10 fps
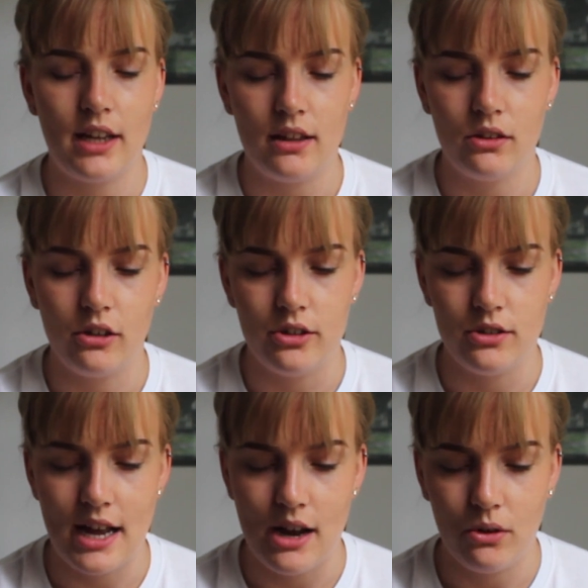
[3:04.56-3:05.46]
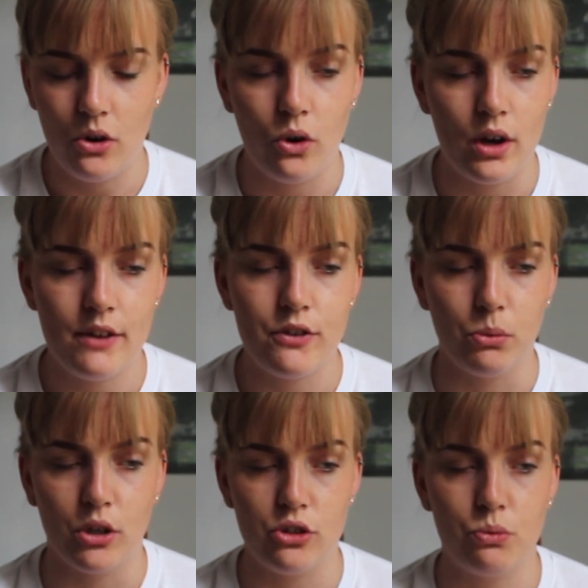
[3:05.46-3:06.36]
take the solution out, or if you
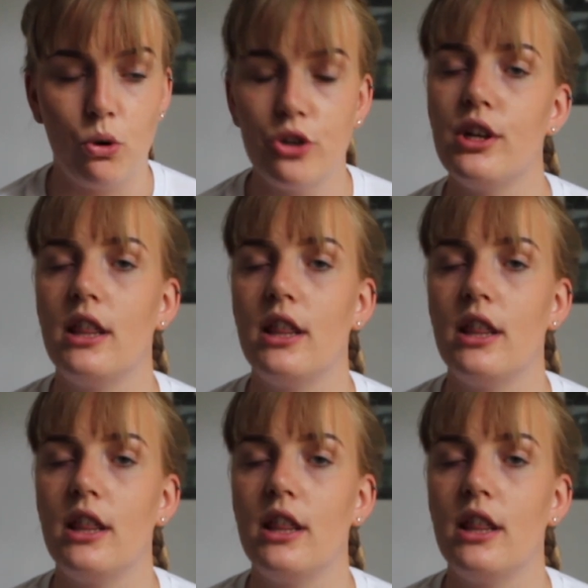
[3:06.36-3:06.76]
want to just wash